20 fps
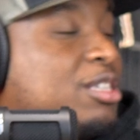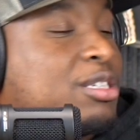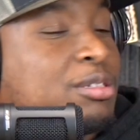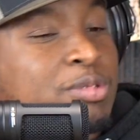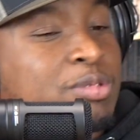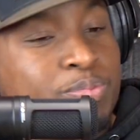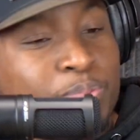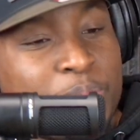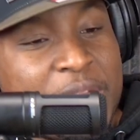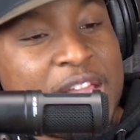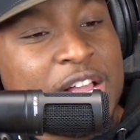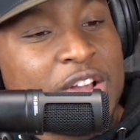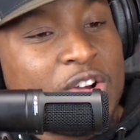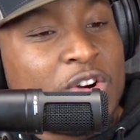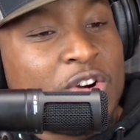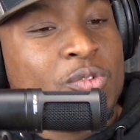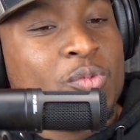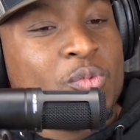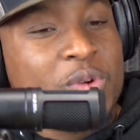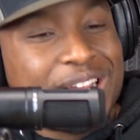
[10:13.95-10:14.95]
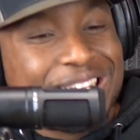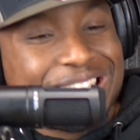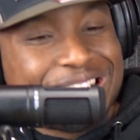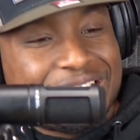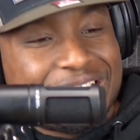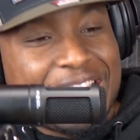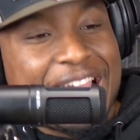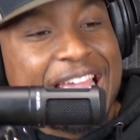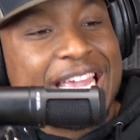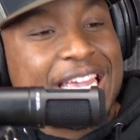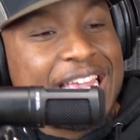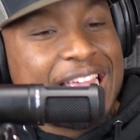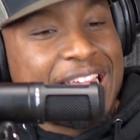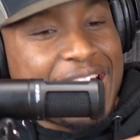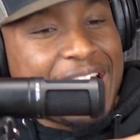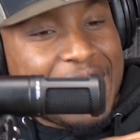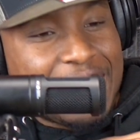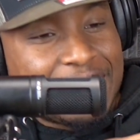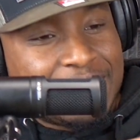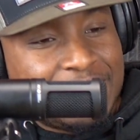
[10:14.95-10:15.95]
Yeah. Speak on what janky
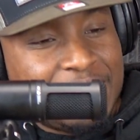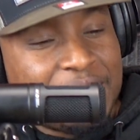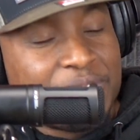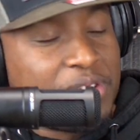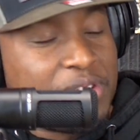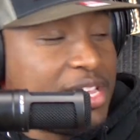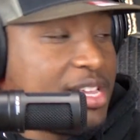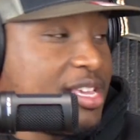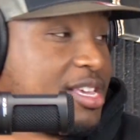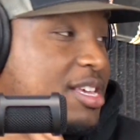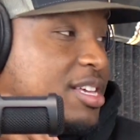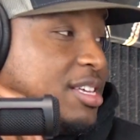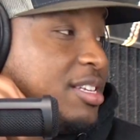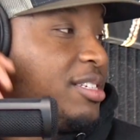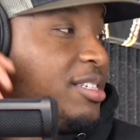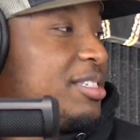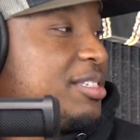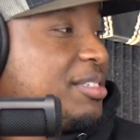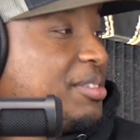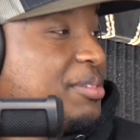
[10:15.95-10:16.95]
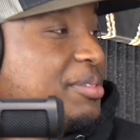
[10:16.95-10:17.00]
activity is.